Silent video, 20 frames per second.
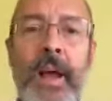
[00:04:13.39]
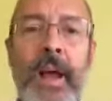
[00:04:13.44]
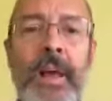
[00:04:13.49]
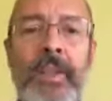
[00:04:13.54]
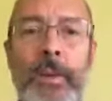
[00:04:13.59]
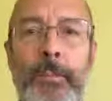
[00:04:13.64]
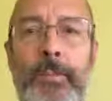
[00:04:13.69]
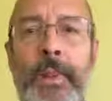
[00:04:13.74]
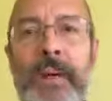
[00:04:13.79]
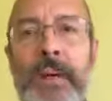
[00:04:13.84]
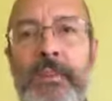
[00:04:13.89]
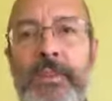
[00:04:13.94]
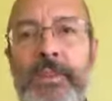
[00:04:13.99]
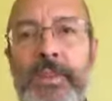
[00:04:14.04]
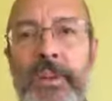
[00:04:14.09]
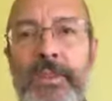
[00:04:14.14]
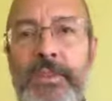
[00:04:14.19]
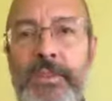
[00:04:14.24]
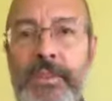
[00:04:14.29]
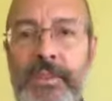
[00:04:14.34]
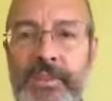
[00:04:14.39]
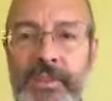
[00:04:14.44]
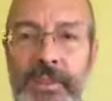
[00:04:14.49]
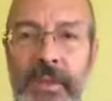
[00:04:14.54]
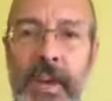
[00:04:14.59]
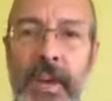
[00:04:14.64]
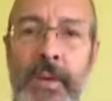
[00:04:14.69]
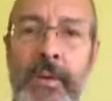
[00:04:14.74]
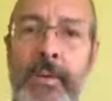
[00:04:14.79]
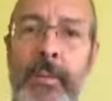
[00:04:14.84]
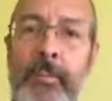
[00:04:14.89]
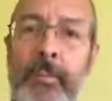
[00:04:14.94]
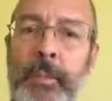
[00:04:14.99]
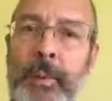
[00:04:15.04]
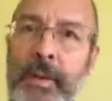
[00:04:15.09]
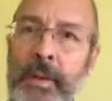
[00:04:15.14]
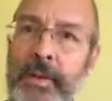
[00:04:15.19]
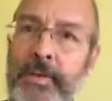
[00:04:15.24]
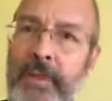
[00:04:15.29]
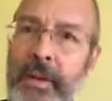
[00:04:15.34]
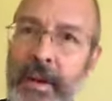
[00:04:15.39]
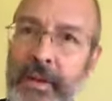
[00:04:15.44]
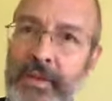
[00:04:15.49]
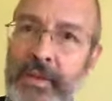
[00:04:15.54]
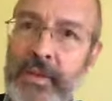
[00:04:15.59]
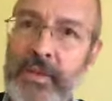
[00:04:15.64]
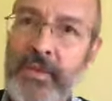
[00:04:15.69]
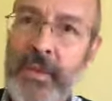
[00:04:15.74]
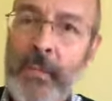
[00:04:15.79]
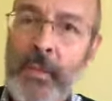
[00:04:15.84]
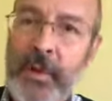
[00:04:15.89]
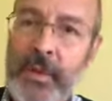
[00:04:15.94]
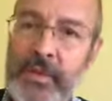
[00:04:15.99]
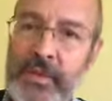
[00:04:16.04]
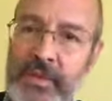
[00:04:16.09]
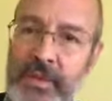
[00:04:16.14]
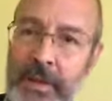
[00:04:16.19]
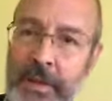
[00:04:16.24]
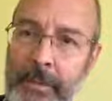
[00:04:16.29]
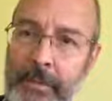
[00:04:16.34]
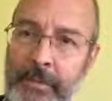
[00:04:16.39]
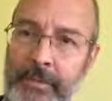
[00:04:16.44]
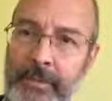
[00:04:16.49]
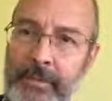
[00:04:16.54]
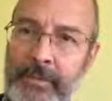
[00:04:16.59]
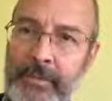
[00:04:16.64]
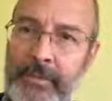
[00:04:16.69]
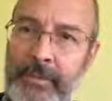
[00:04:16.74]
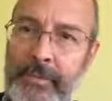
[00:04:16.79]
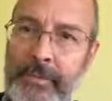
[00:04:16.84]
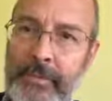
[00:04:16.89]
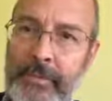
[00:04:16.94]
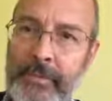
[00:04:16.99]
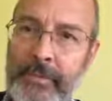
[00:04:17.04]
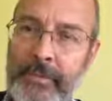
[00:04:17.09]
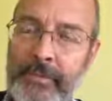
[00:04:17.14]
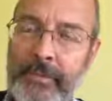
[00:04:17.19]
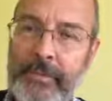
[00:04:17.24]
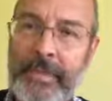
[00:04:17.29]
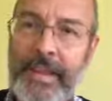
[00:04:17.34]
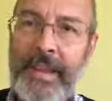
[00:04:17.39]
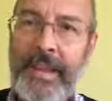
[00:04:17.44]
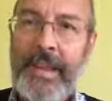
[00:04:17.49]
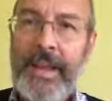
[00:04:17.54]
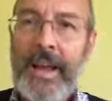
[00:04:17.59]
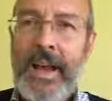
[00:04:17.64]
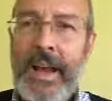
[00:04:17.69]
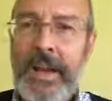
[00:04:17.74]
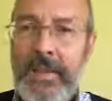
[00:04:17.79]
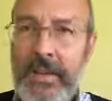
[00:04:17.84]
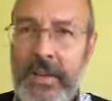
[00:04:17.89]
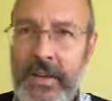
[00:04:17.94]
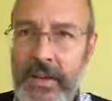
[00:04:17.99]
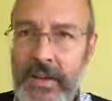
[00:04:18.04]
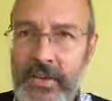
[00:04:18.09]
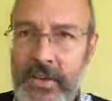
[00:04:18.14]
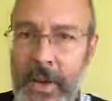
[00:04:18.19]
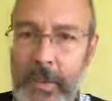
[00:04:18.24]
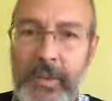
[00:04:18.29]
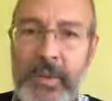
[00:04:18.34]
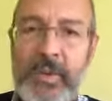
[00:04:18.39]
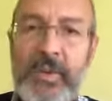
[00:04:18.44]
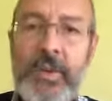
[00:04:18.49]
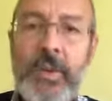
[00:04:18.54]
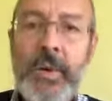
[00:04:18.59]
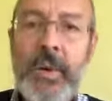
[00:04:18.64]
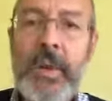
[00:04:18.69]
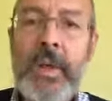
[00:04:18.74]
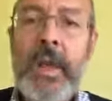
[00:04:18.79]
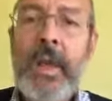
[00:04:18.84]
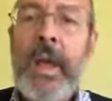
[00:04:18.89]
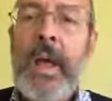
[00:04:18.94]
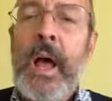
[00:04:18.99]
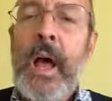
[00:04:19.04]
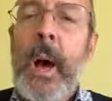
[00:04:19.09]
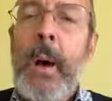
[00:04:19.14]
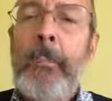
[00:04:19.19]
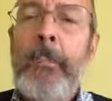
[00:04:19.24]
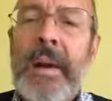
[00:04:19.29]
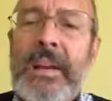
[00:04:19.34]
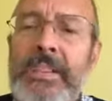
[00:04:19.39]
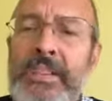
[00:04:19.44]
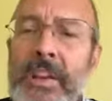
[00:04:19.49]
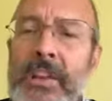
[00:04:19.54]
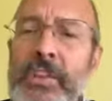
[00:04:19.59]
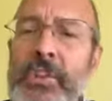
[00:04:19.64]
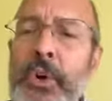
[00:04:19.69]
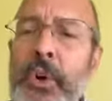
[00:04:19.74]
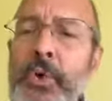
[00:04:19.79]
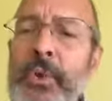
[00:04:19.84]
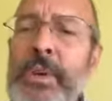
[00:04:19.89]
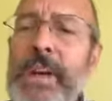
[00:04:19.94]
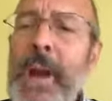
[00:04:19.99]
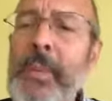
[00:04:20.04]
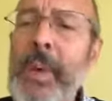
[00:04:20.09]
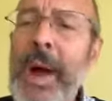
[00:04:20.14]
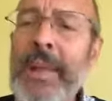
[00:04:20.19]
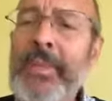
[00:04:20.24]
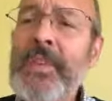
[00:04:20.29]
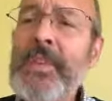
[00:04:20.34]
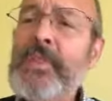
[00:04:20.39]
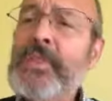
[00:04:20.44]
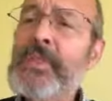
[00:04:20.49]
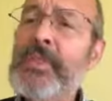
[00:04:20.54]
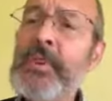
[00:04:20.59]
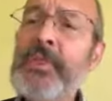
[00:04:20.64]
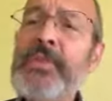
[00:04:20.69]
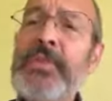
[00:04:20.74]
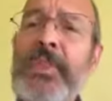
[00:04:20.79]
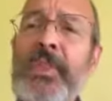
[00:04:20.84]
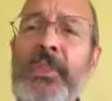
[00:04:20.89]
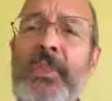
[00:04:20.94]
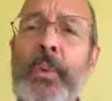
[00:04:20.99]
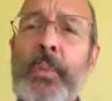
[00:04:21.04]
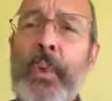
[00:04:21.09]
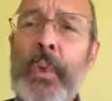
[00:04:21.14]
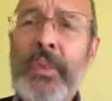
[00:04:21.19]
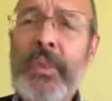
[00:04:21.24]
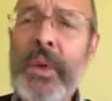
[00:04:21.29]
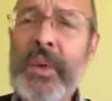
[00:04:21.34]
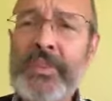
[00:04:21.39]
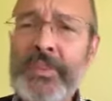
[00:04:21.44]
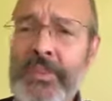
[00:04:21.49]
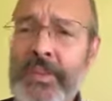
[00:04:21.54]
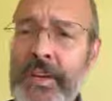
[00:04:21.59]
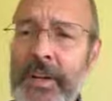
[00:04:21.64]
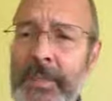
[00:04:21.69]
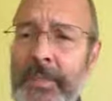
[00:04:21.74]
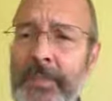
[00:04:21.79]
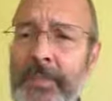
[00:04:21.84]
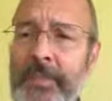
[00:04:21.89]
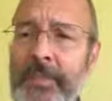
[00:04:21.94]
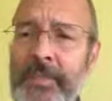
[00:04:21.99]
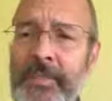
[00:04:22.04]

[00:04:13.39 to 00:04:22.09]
and the blood of Jesus his son purifies us from all sin. And then in chapter 2, my dear children, I write this to you so that you will not sin.